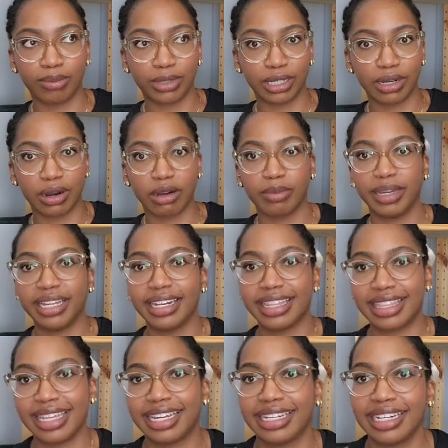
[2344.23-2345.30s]
garment
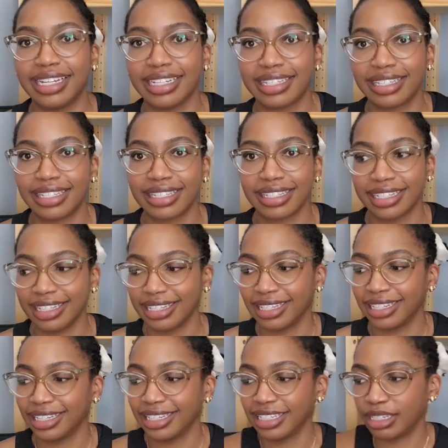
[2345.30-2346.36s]
thickness
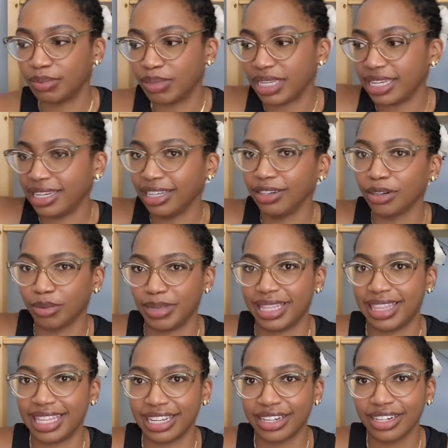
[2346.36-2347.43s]
to be a little bit
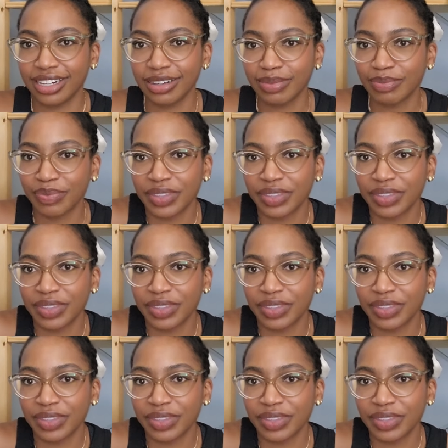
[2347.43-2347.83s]
thicker.